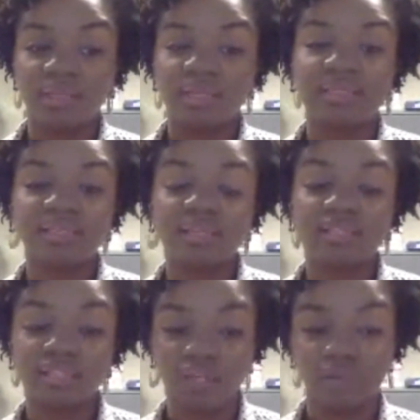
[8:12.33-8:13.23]
that's like
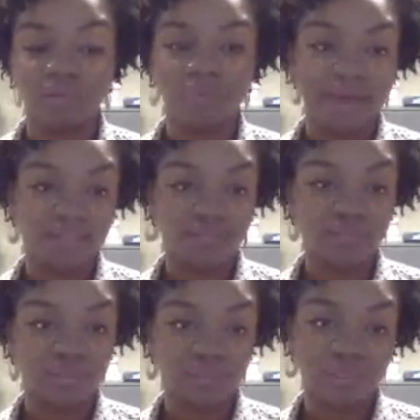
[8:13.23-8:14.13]
the general path
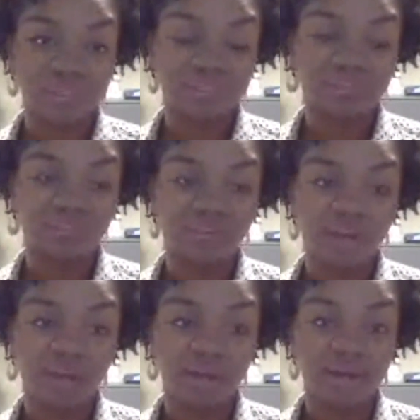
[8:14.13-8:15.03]
of the story so
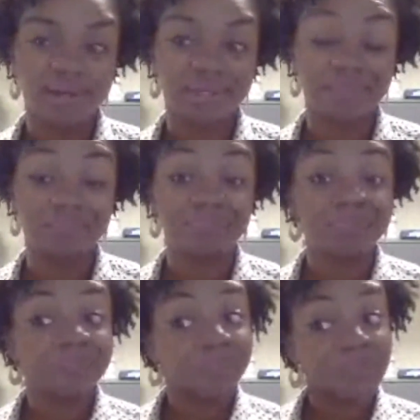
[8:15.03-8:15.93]
far.
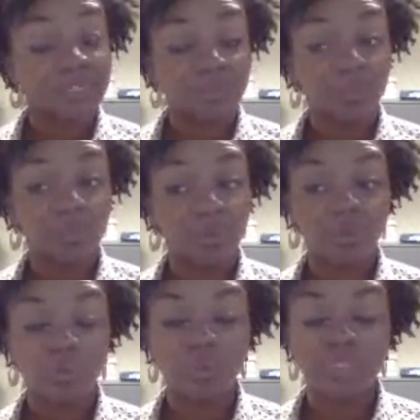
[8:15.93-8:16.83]

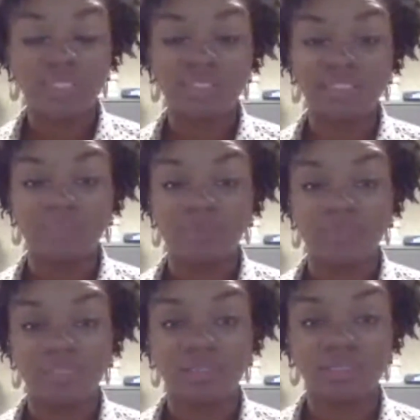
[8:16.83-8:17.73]
One cool thing that's been
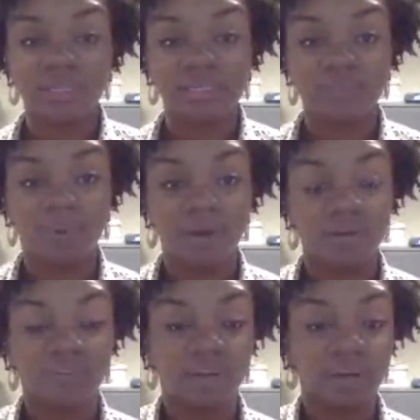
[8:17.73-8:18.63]
resulted as a part
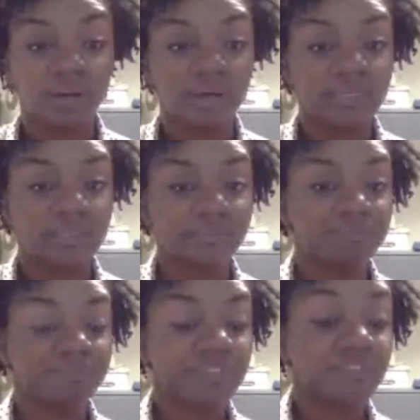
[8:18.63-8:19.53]
of our
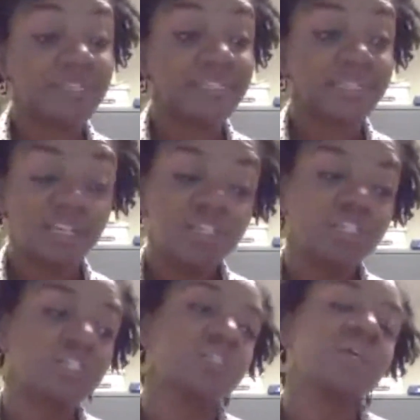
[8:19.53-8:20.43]

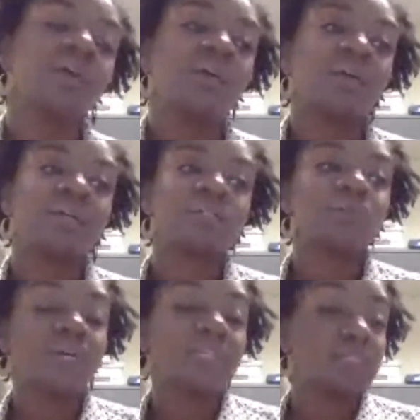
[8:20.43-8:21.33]
investigation
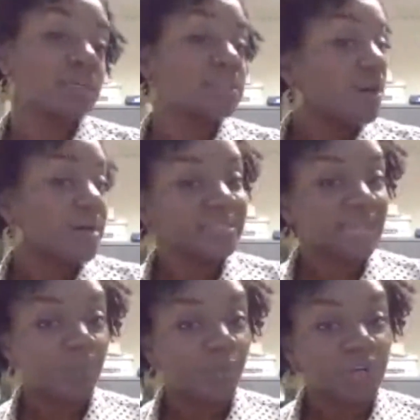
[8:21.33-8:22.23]
is, one, it's caused a
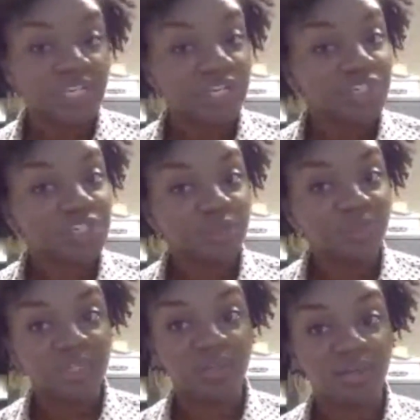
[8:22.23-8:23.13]
lot more attention to
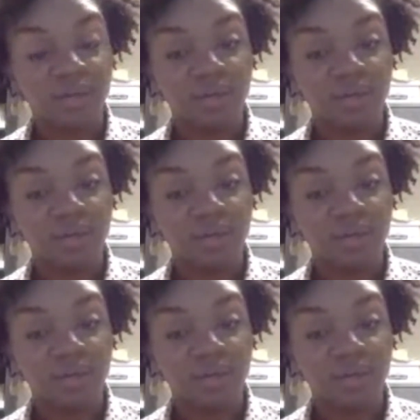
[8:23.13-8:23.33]
be